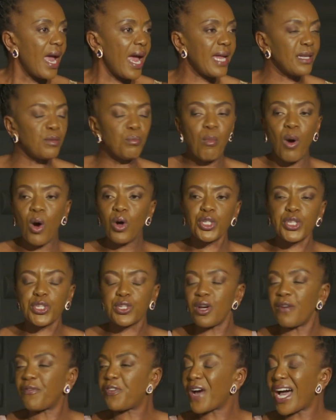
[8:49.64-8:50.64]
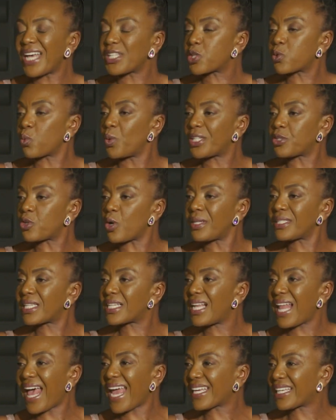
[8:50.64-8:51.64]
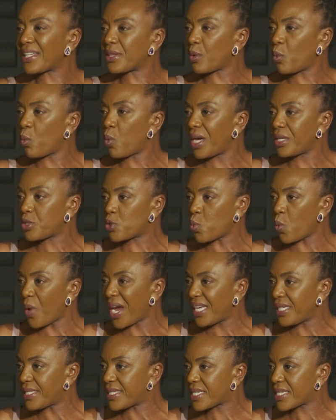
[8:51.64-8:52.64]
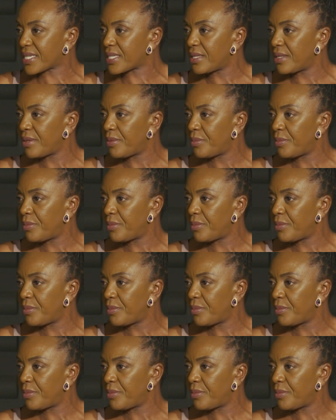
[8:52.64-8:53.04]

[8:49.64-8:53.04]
And most of us, we don't like the word wait.